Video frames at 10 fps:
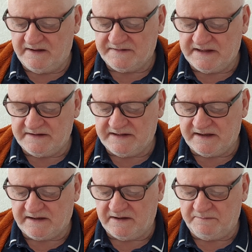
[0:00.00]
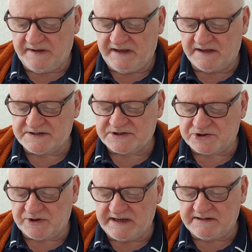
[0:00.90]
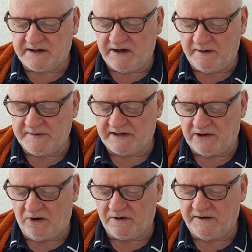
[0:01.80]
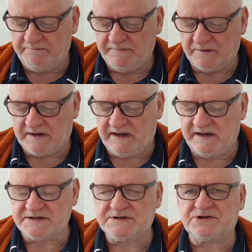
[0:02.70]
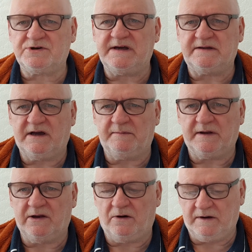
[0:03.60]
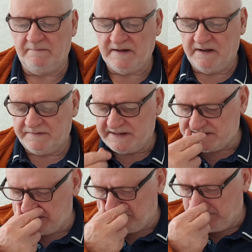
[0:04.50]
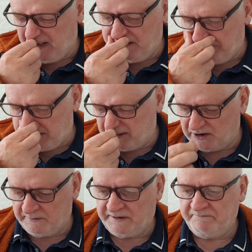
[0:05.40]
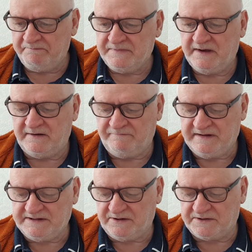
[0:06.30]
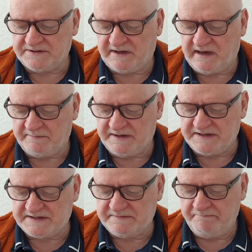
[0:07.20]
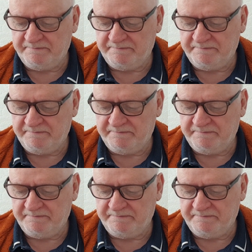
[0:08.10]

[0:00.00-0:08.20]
There can be a straight cupboard lock. Okay, a straight cupboard lock. These are very, very common and fitted onto cabinets.